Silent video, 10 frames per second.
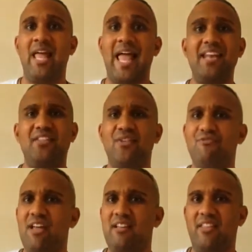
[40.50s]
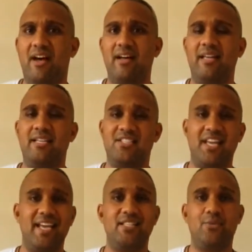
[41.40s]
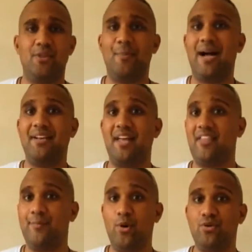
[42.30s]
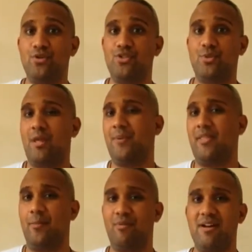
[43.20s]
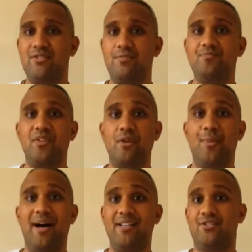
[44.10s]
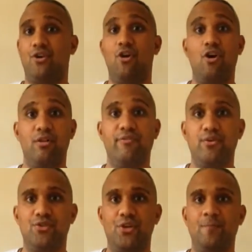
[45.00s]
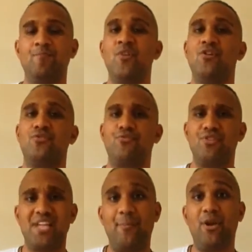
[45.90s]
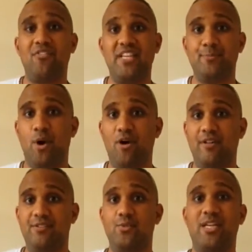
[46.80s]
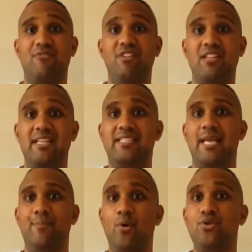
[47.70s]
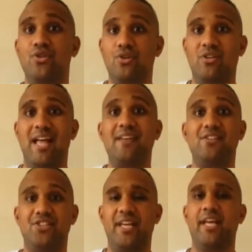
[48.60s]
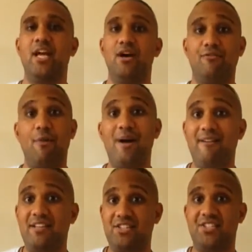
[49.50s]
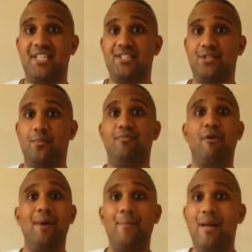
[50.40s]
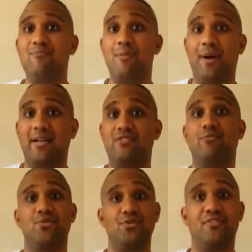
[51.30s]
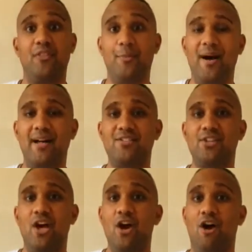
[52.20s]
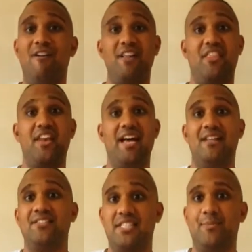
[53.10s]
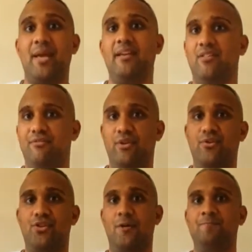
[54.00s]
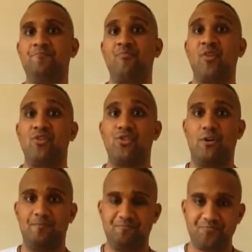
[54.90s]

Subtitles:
anything really that is connected with the mind and the emotions, whether it be in the present, the past or the future. So through tapping on these points we can release emotional energy from our energy system, from our memory banks, from stuff in the past or anything anticipated in the future. So